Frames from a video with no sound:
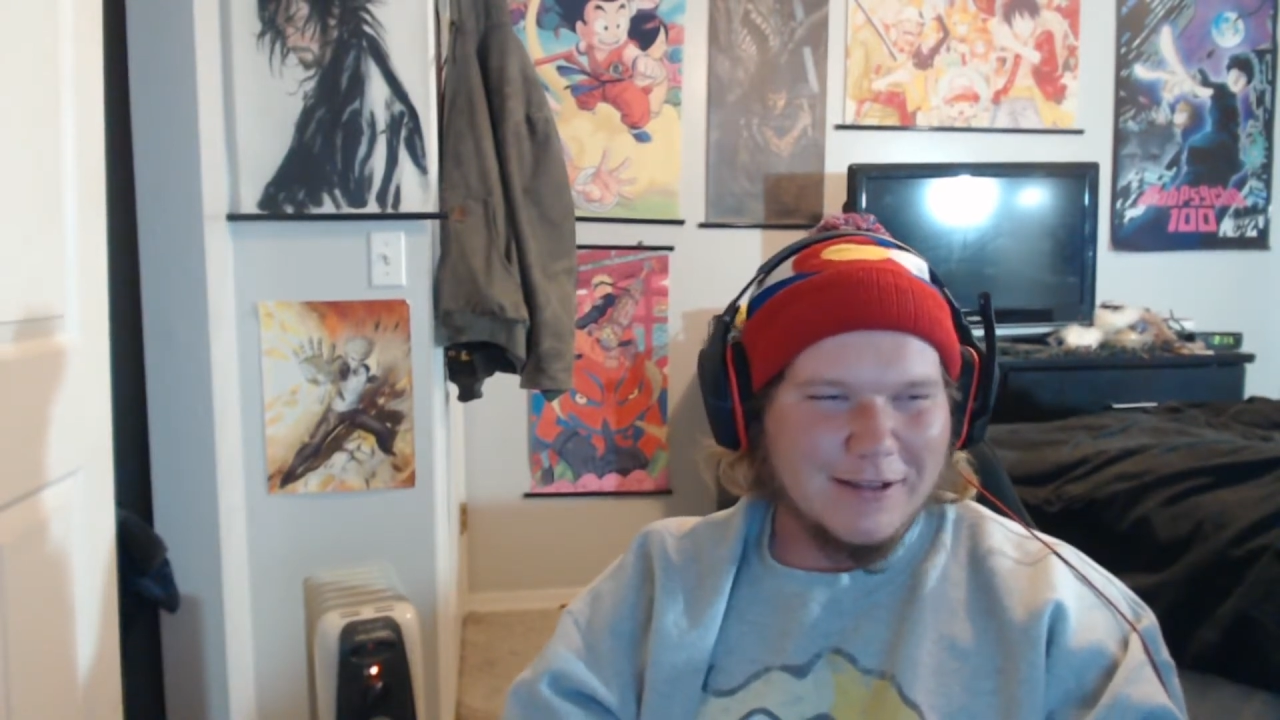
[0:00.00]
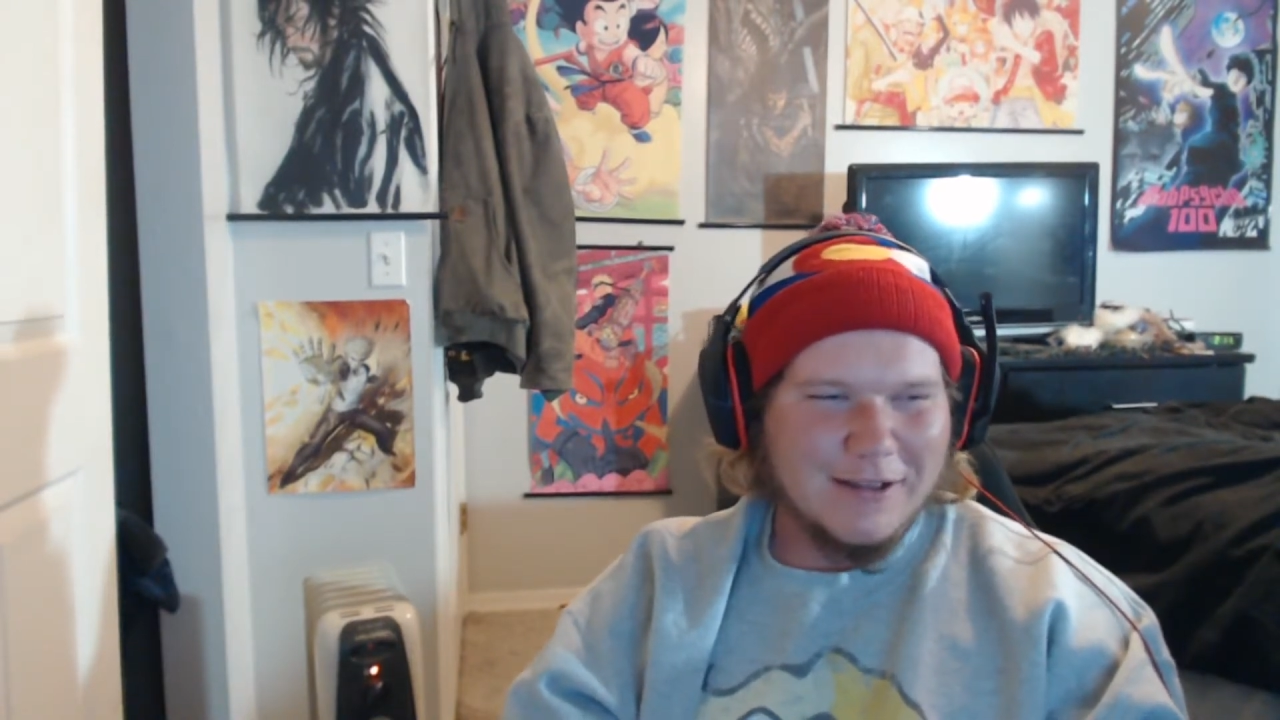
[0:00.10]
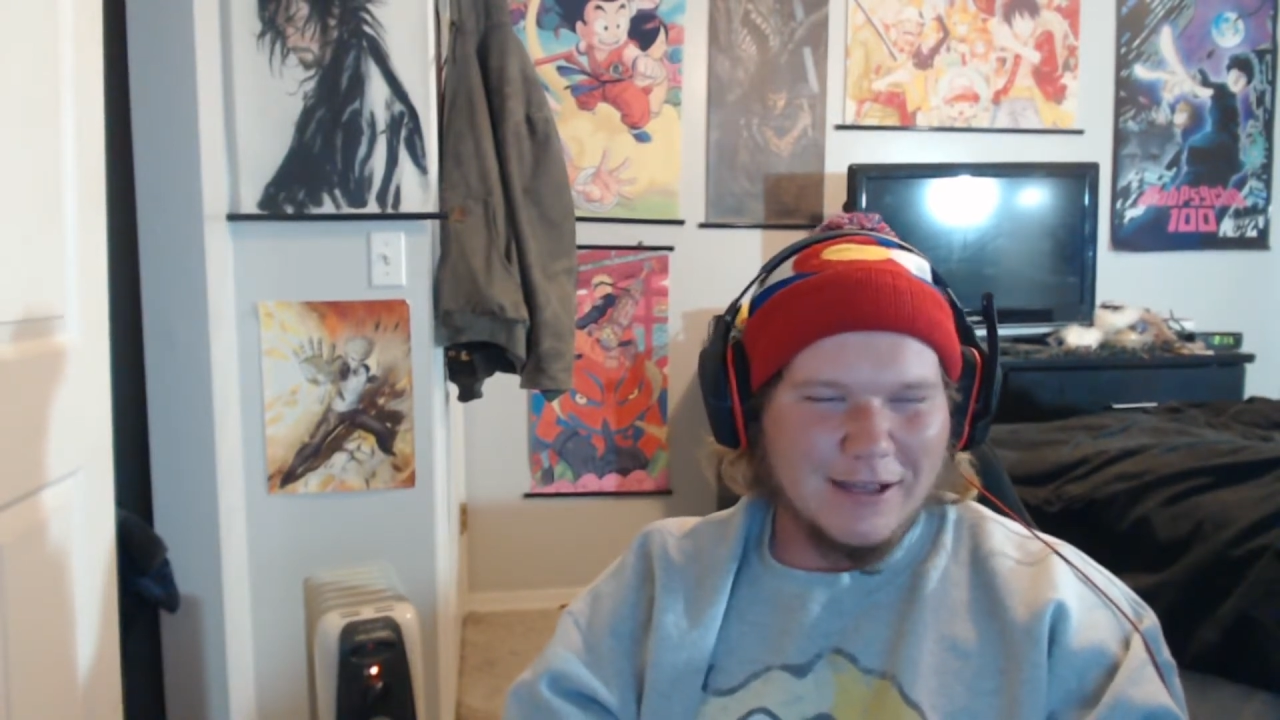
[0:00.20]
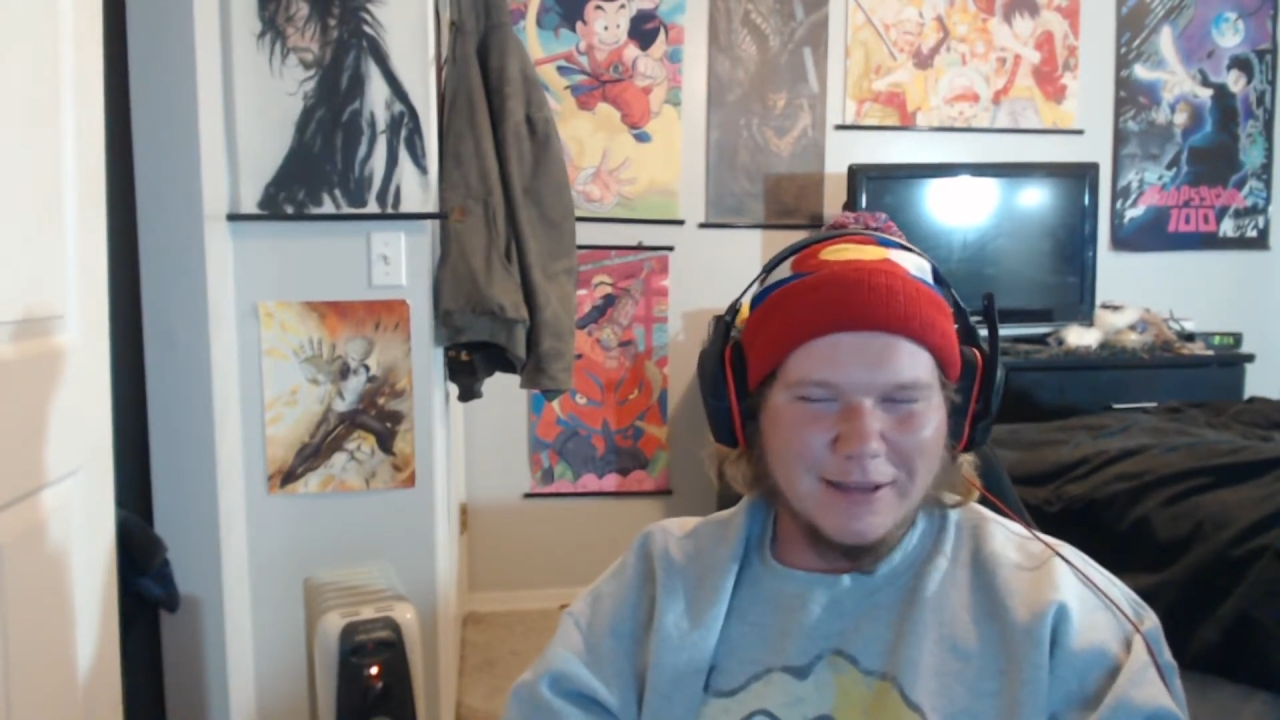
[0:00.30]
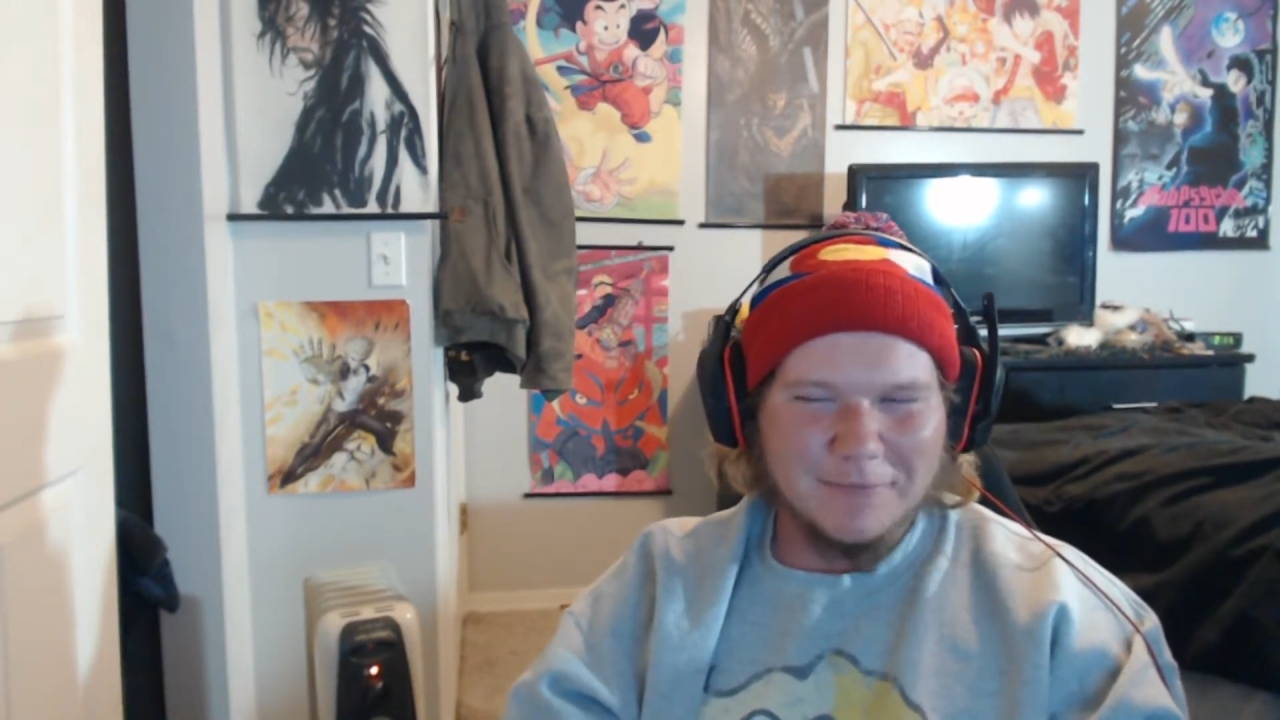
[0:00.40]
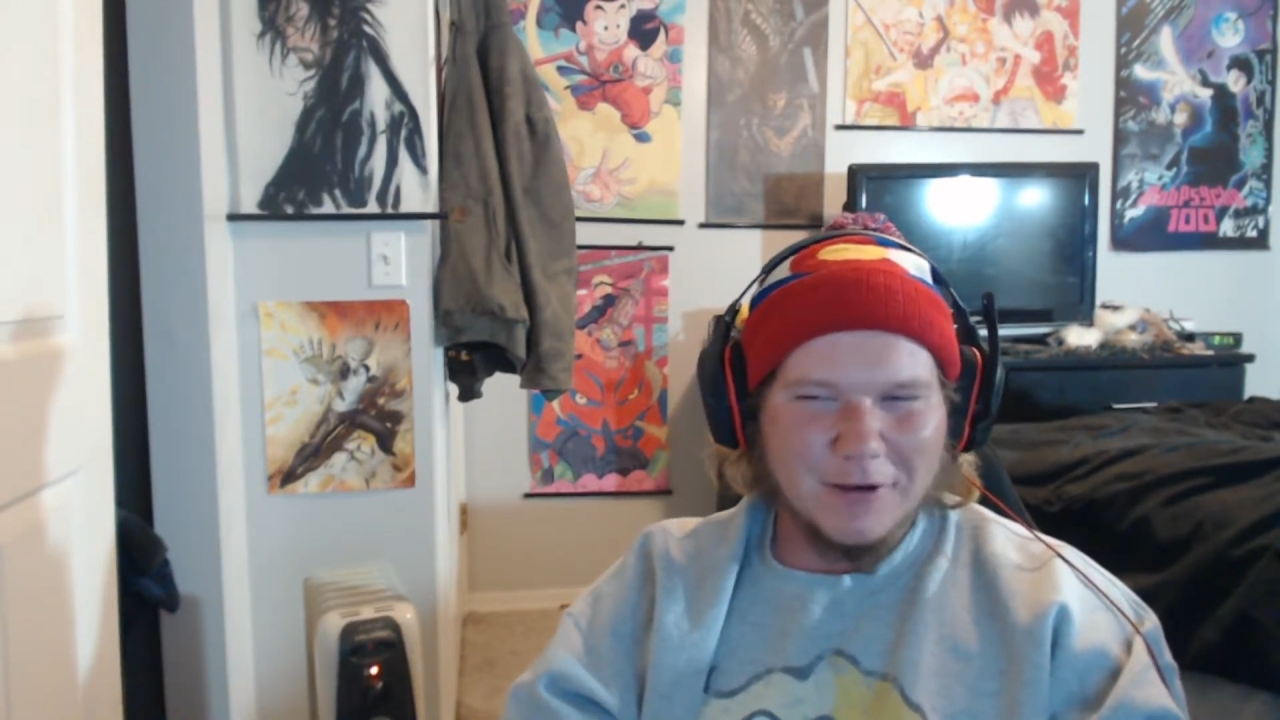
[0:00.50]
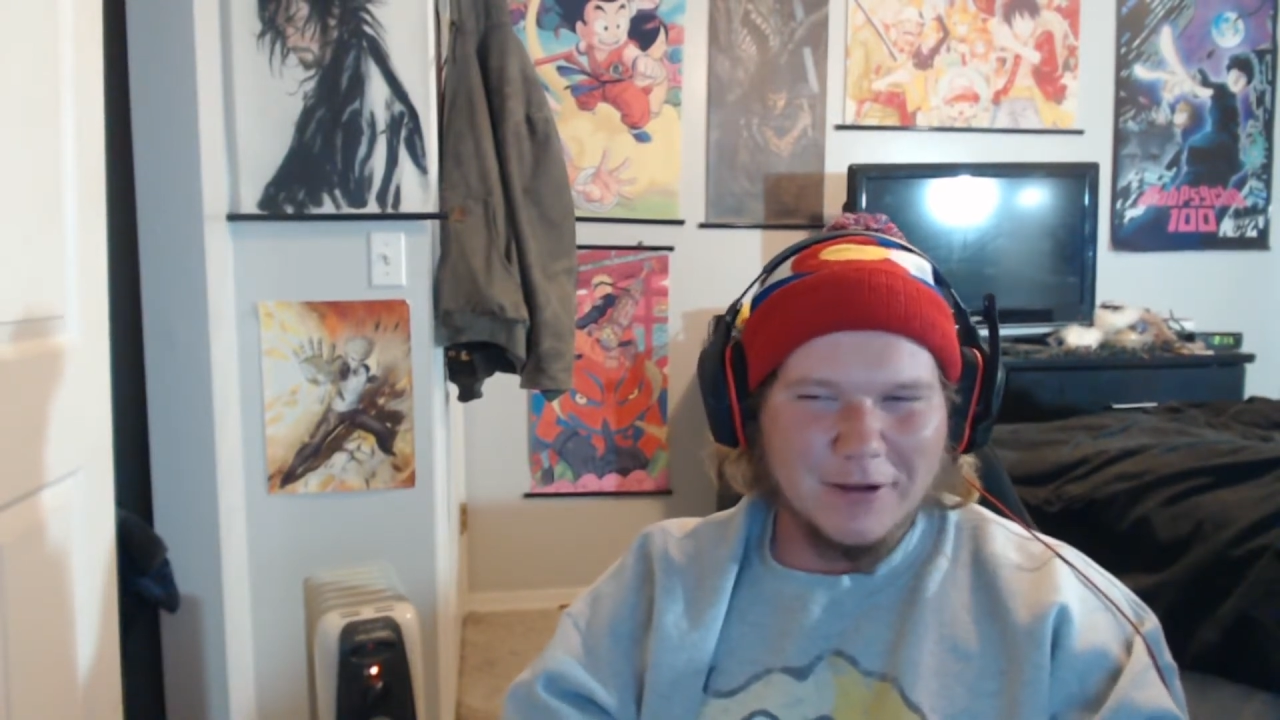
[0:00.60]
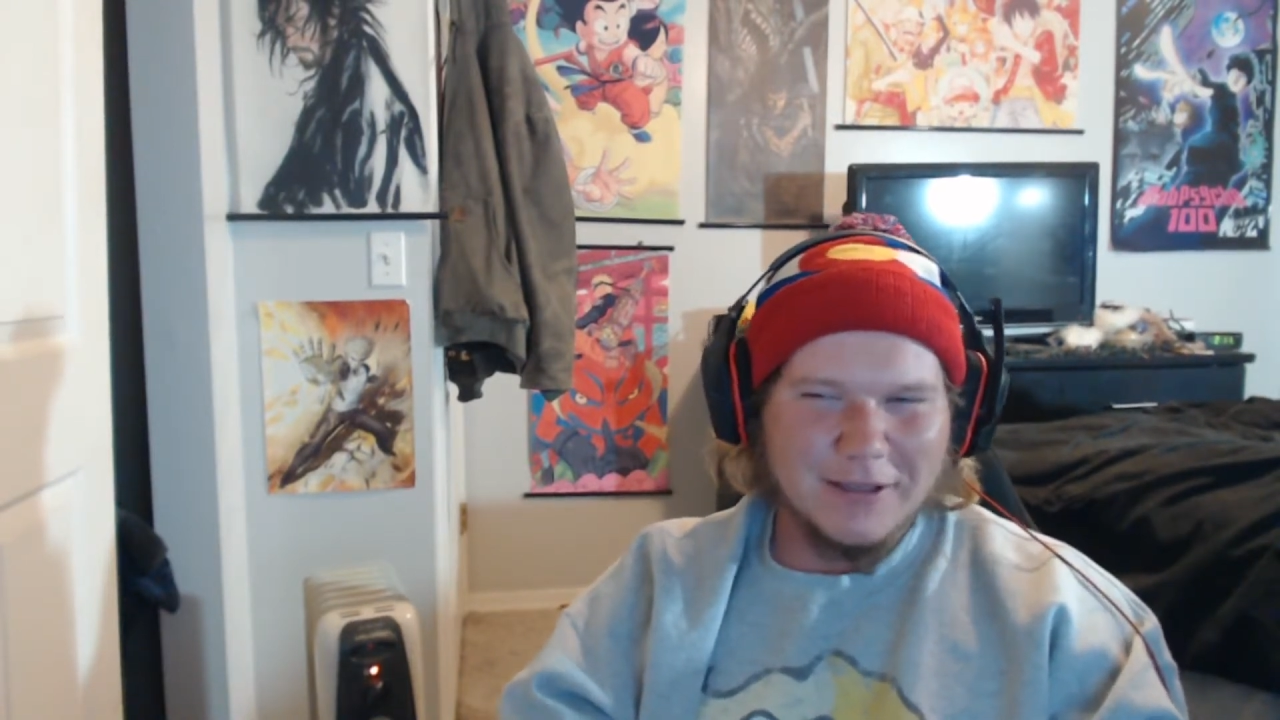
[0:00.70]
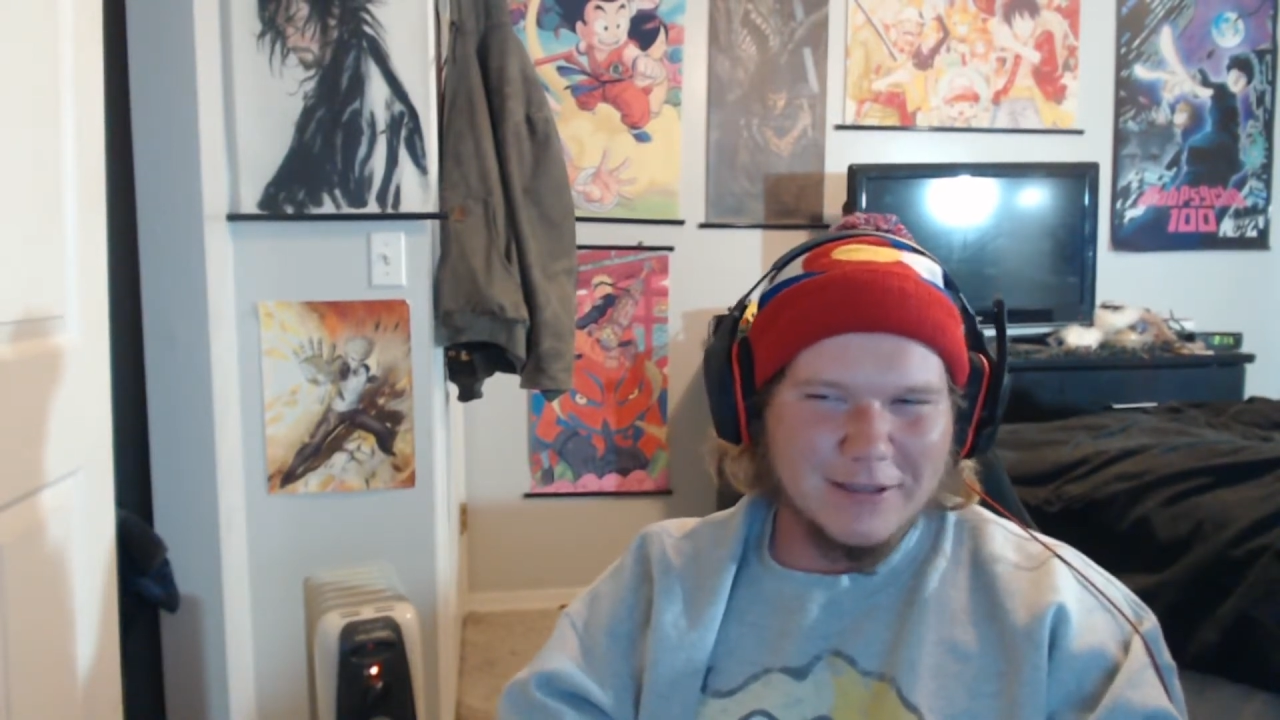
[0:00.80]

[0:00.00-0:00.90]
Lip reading: I think Buggy,